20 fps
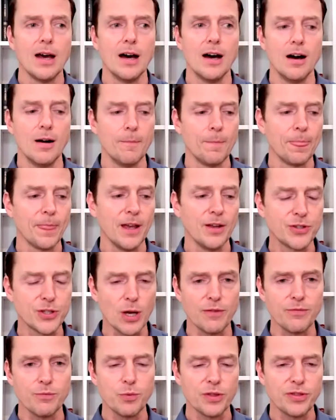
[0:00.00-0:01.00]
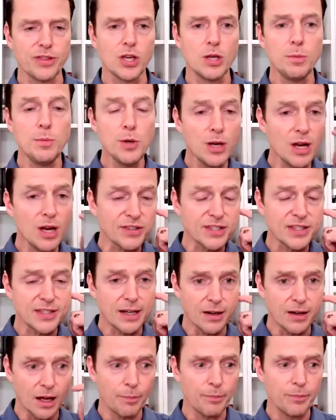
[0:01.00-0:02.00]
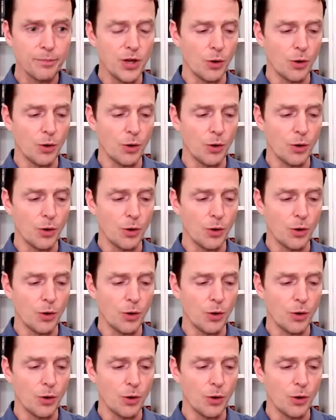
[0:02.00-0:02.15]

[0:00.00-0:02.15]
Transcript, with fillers: Um, and so I, with the community I've set up,